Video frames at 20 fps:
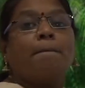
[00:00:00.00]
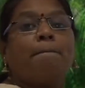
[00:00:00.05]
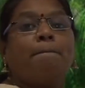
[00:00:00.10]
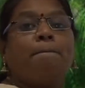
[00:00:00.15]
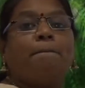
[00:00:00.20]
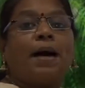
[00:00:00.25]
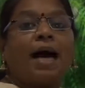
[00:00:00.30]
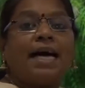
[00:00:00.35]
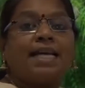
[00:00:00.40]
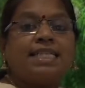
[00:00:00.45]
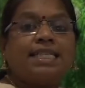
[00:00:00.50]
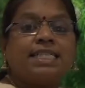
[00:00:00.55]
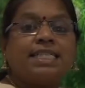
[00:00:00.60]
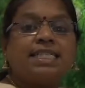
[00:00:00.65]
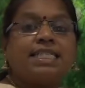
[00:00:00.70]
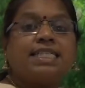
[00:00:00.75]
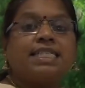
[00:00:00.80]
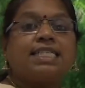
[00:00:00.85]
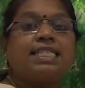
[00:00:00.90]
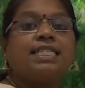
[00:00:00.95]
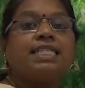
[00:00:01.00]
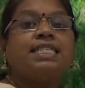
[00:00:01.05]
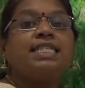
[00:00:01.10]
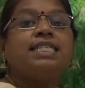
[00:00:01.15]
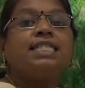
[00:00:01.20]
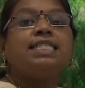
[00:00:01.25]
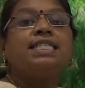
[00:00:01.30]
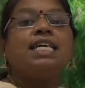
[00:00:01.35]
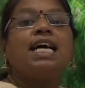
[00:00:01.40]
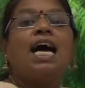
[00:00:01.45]
banyan
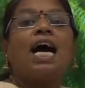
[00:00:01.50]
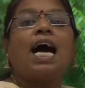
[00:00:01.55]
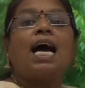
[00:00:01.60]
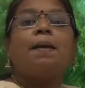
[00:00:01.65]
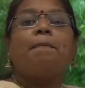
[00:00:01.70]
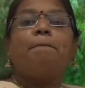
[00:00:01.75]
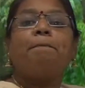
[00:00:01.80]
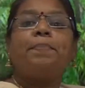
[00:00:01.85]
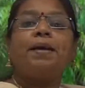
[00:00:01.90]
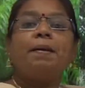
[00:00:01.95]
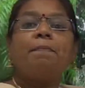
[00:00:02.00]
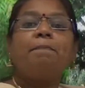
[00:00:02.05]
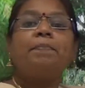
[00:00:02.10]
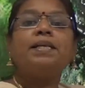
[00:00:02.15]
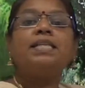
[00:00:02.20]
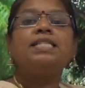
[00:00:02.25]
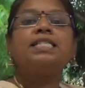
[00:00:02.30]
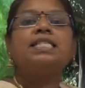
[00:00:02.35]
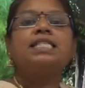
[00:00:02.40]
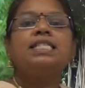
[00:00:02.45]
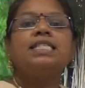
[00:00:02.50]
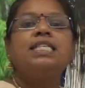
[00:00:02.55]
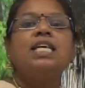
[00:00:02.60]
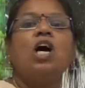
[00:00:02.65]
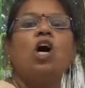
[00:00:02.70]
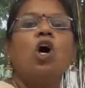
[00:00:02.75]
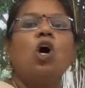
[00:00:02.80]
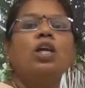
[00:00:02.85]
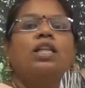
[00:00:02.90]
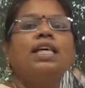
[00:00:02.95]
tree and peepal tree
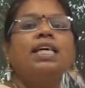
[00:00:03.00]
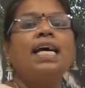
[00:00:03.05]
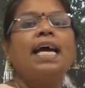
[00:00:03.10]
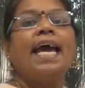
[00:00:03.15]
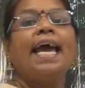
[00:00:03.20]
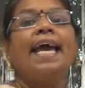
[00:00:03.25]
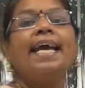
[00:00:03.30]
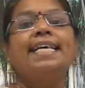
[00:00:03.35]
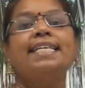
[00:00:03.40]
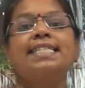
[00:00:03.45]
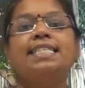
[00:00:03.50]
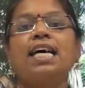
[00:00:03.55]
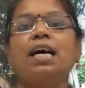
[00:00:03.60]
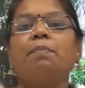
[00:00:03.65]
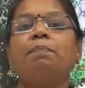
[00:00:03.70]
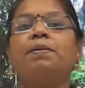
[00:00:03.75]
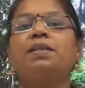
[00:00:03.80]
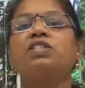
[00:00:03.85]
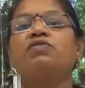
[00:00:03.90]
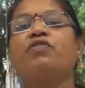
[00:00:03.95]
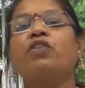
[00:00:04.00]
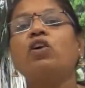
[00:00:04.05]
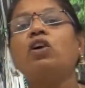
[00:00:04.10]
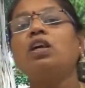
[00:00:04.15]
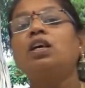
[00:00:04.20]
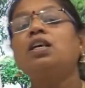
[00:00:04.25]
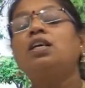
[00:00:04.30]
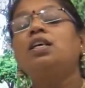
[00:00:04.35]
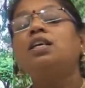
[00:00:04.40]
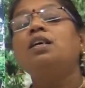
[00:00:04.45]
are the examples
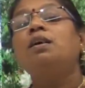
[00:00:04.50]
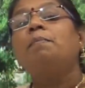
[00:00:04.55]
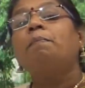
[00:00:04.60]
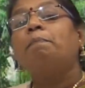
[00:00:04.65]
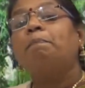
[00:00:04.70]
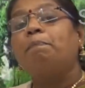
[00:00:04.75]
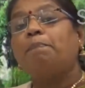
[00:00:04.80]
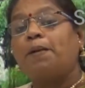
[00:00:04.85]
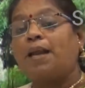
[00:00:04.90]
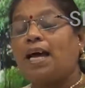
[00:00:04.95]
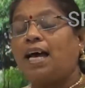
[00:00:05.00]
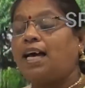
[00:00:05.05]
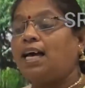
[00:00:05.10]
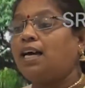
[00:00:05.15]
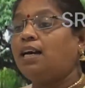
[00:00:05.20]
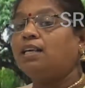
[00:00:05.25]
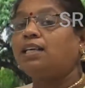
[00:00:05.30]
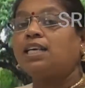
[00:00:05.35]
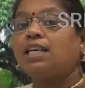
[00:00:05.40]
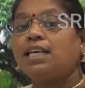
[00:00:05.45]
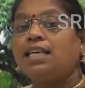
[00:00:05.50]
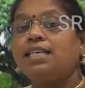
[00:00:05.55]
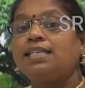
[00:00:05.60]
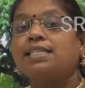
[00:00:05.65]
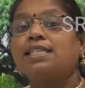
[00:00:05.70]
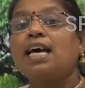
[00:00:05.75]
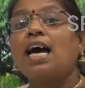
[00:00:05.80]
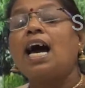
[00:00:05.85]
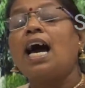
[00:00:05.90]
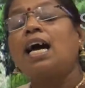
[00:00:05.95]
for
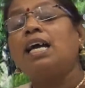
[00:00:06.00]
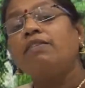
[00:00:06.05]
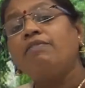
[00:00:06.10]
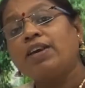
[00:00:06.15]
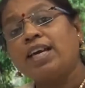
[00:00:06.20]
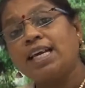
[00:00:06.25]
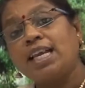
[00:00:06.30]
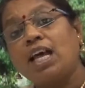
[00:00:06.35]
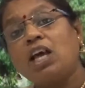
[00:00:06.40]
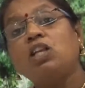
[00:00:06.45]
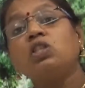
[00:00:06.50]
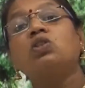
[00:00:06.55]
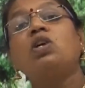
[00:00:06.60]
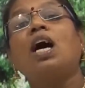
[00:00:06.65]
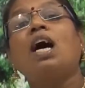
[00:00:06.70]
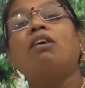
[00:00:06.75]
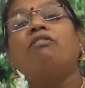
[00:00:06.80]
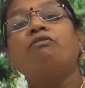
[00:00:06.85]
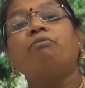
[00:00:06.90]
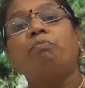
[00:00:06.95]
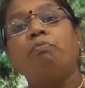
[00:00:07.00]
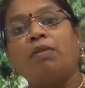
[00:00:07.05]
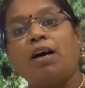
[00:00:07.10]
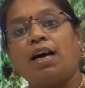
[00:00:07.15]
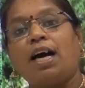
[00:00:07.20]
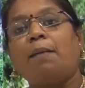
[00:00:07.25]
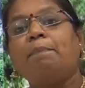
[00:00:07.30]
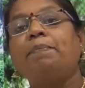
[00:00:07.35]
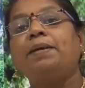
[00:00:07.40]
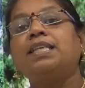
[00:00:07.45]
trees and we can also have
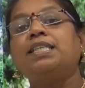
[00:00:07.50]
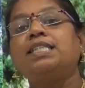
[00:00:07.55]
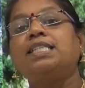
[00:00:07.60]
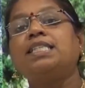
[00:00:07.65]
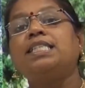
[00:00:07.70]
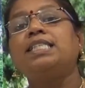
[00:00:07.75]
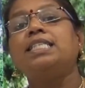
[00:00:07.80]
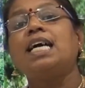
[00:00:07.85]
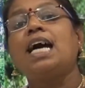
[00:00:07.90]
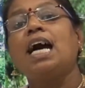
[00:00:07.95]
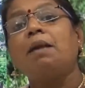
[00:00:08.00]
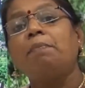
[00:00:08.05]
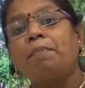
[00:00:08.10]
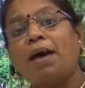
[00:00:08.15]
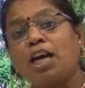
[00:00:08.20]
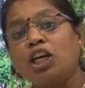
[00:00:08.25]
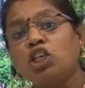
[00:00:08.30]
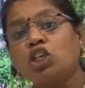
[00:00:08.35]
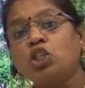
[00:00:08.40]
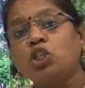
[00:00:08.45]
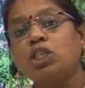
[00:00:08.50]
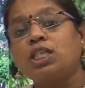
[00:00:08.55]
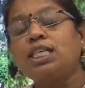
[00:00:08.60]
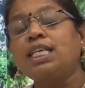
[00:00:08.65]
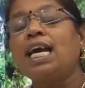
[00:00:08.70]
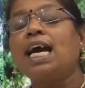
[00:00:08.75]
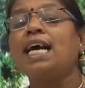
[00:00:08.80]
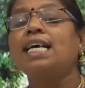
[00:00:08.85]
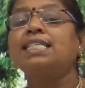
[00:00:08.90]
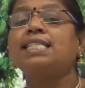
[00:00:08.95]
apple tree and mango tree
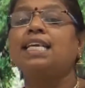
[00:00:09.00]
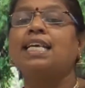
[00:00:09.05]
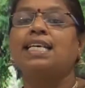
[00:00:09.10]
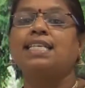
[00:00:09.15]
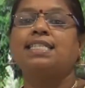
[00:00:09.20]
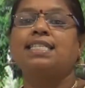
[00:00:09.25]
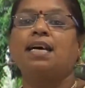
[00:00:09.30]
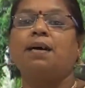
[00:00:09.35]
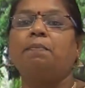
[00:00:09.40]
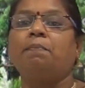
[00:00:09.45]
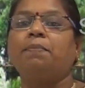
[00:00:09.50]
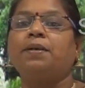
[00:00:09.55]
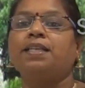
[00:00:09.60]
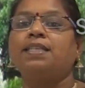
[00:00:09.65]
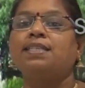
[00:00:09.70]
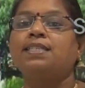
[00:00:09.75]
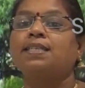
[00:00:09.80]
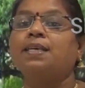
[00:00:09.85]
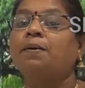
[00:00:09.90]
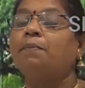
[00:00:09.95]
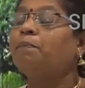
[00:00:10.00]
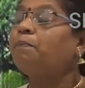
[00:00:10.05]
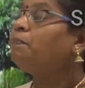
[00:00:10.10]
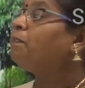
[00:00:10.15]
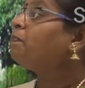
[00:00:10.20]
as our examples.